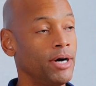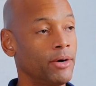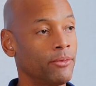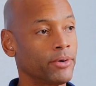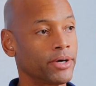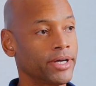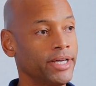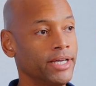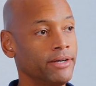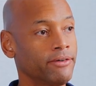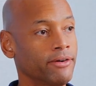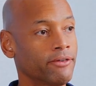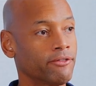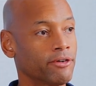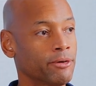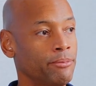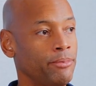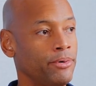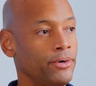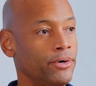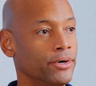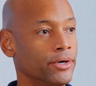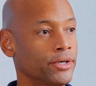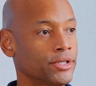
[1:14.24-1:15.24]
But we're hearing
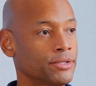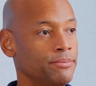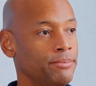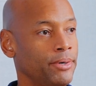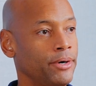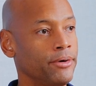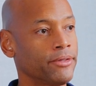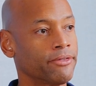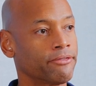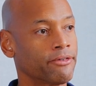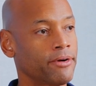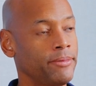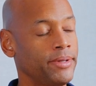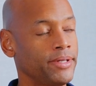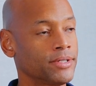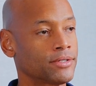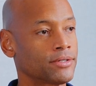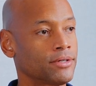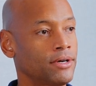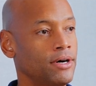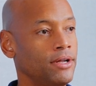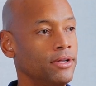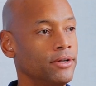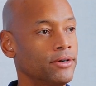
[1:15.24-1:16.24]
reports both from
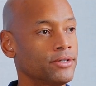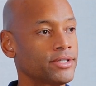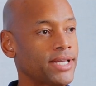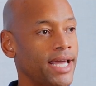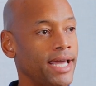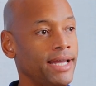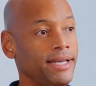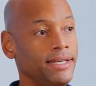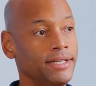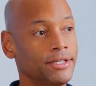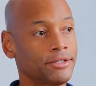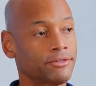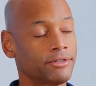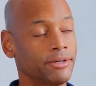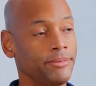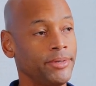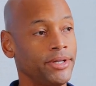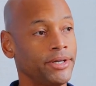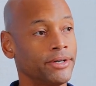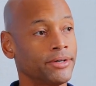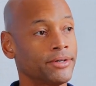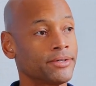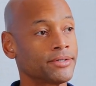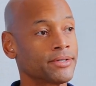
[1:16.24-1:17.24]
installers and
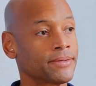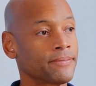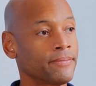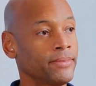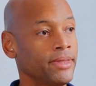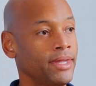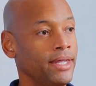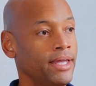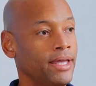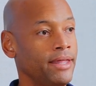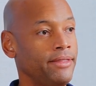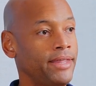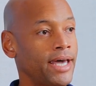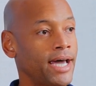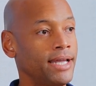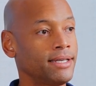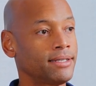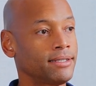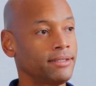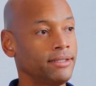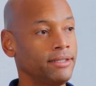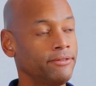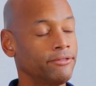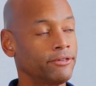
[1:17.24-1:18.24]
distributors that
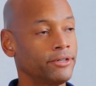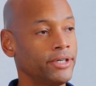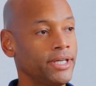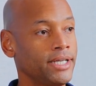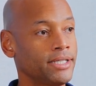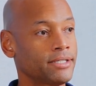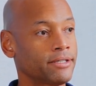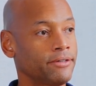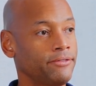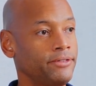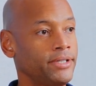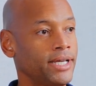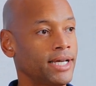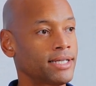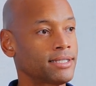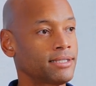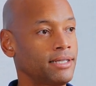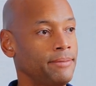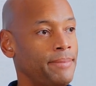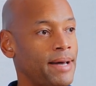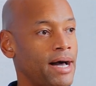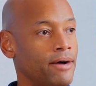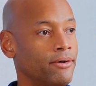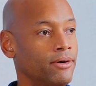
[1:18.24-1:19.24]
deliveries of
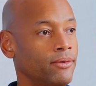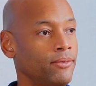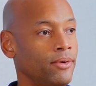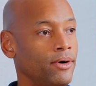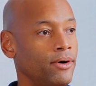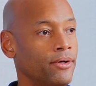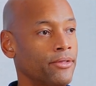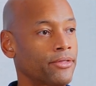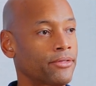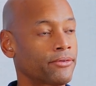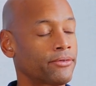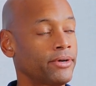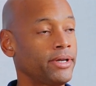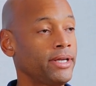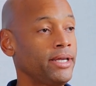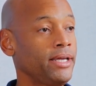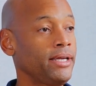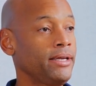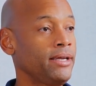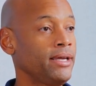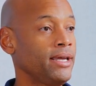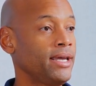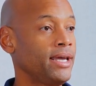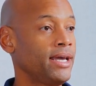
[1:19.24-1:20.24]
Tesla Powerwall
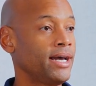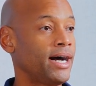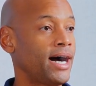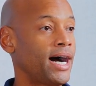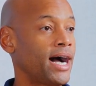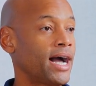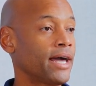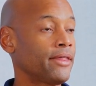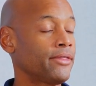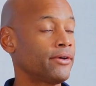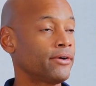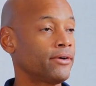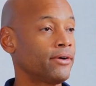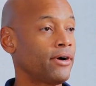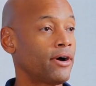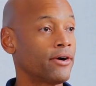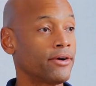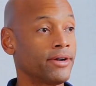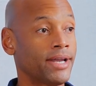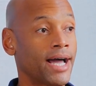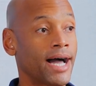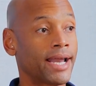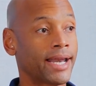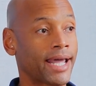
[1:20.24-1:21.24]
three either
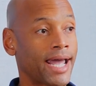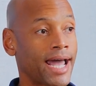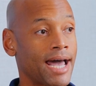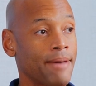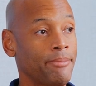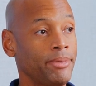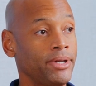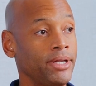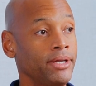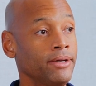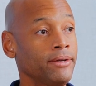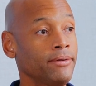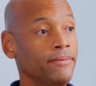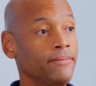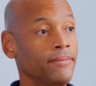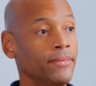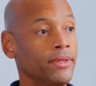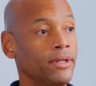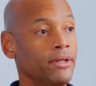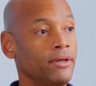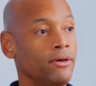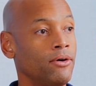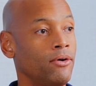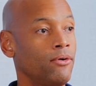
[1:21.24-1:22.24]
are not happening,
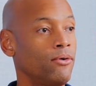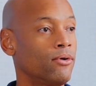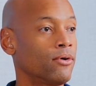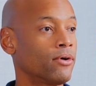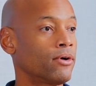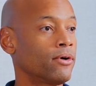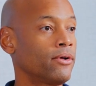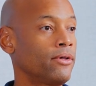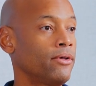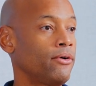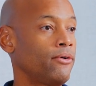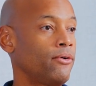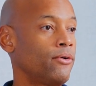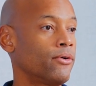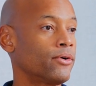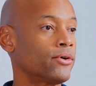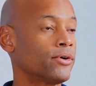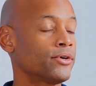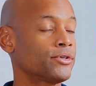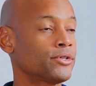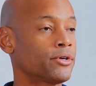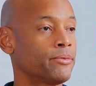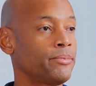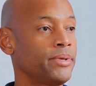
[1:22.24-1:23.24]
or
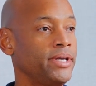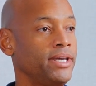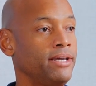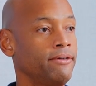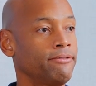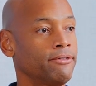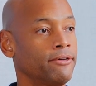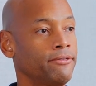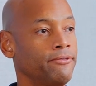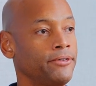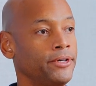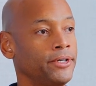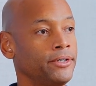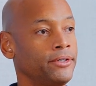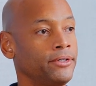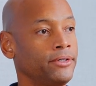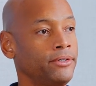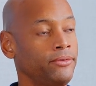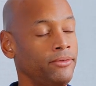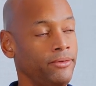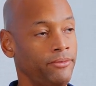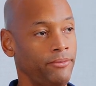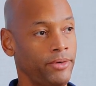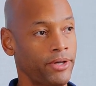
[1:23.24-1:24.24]
orders are being fulfilled
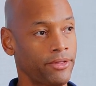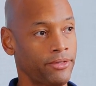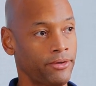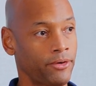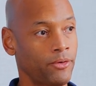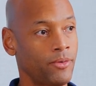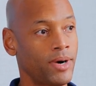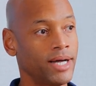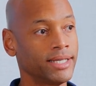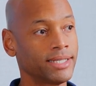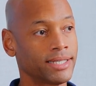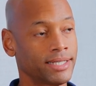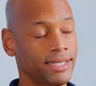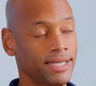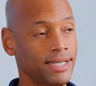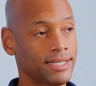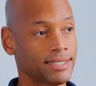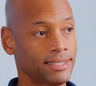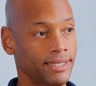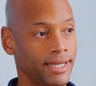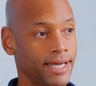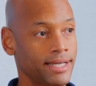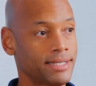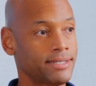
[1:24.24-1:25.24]
with
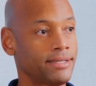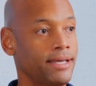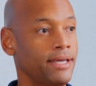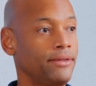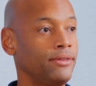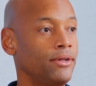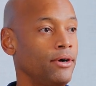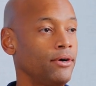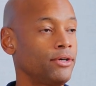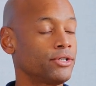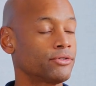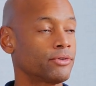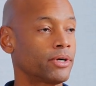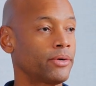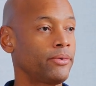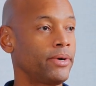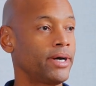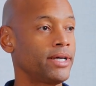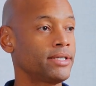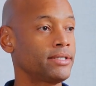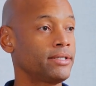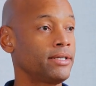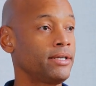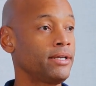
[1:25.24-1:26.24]
quantities less than those
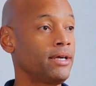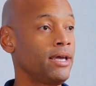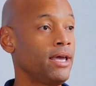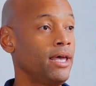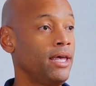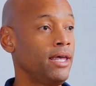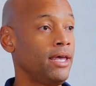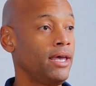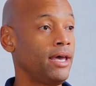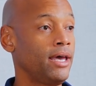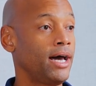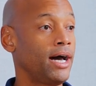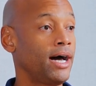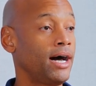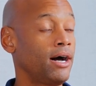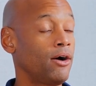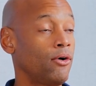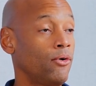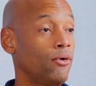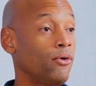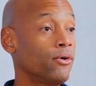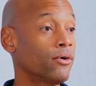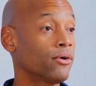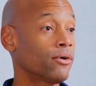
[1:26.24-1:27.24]
requested, uh,
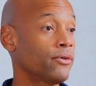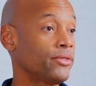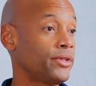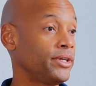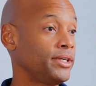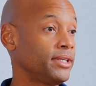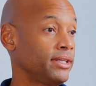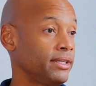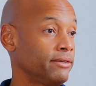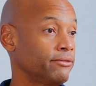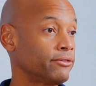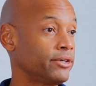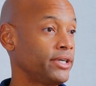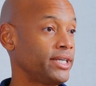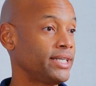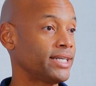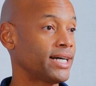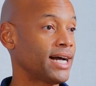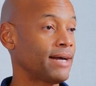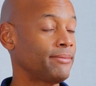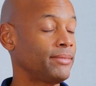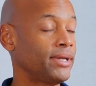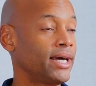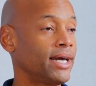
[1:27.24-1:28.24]
or the delivery
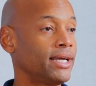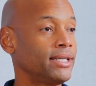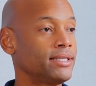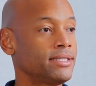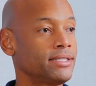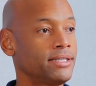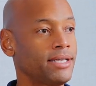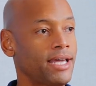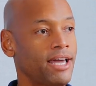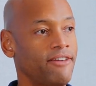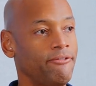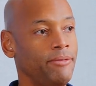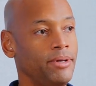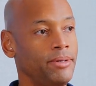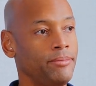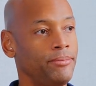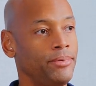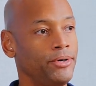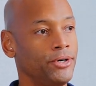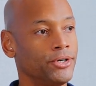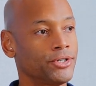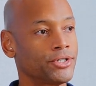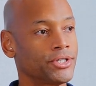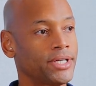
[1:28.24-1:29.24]
timelines have been
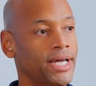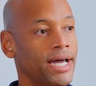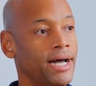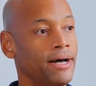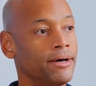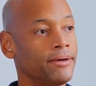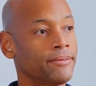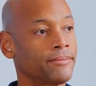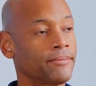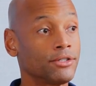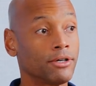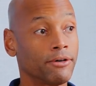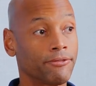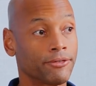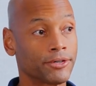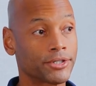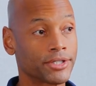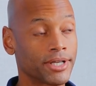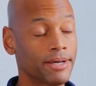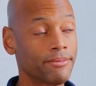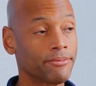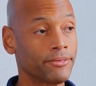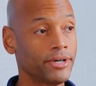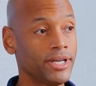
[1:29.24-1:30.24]
pushed out. So for
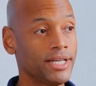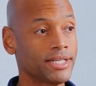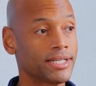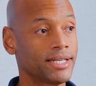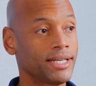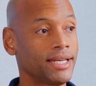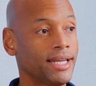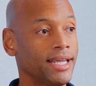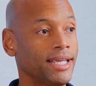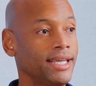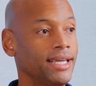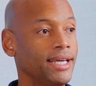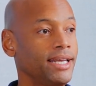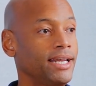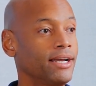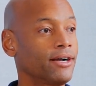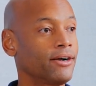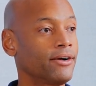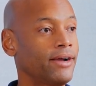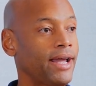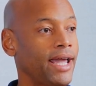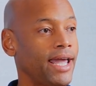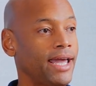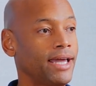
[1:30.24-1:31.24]
some reason, getting
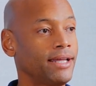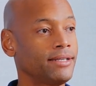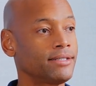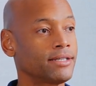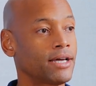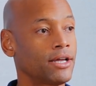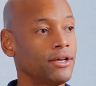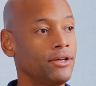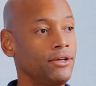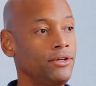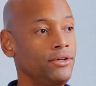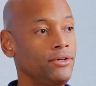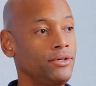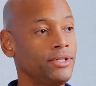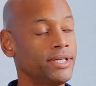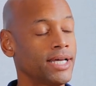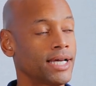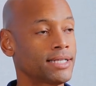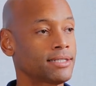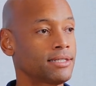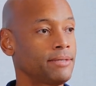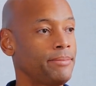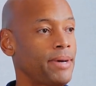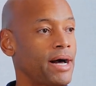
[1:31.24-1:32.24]
our hands on new
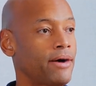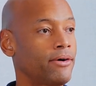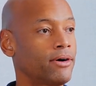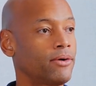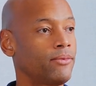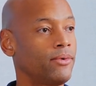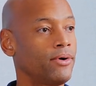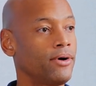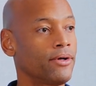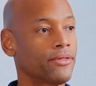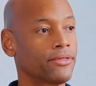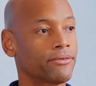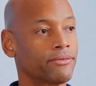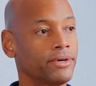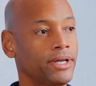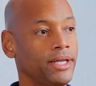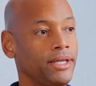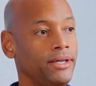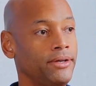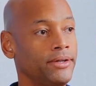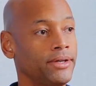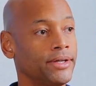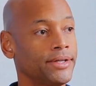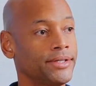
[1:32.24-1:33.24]
Tesla Powerwall three
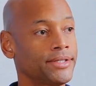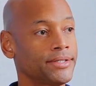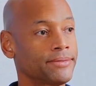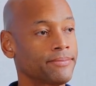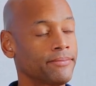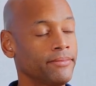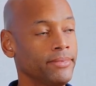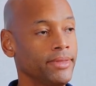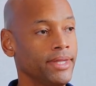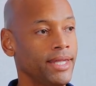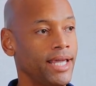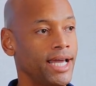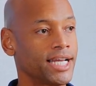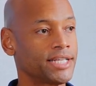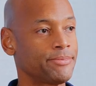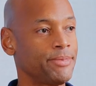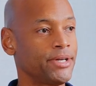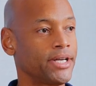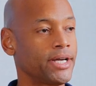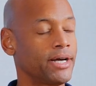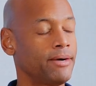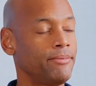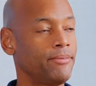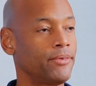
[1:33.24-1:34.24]
units has
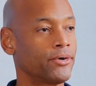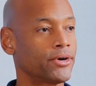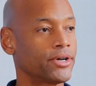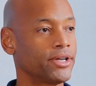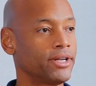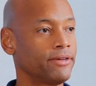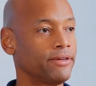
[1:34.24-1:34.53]
become more